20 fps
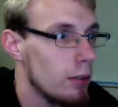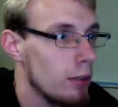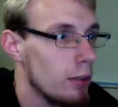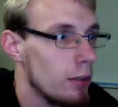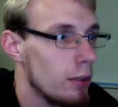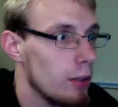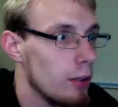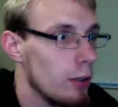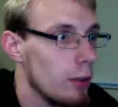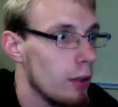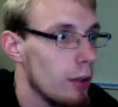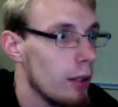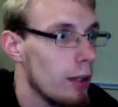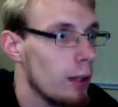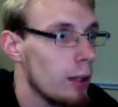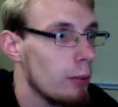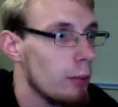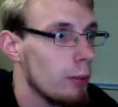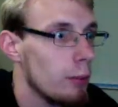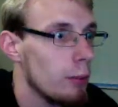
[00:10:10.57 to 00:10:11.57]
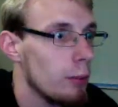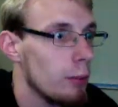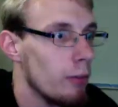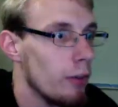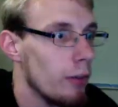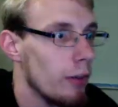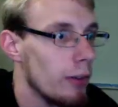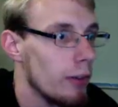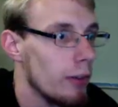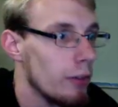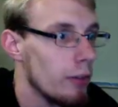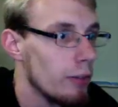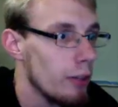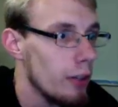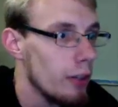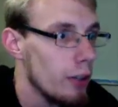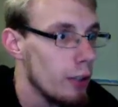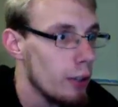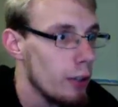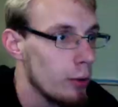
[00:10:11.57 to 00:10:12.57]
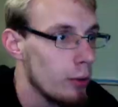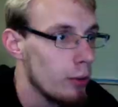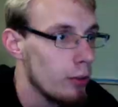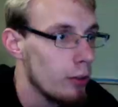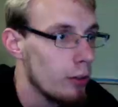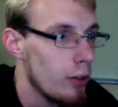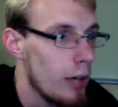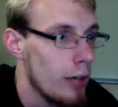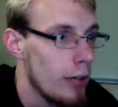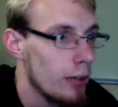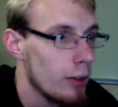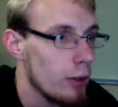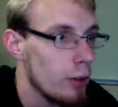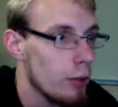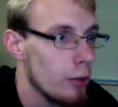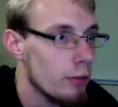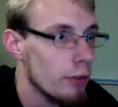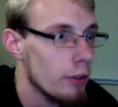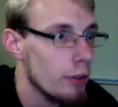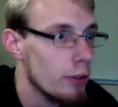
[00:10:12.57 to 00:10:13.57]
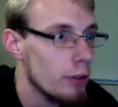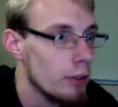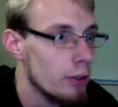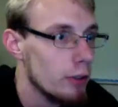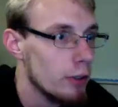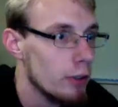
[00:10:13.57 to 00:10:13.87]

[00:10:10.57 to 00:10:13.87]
Go ahead and I'm going to move all these. You can drag over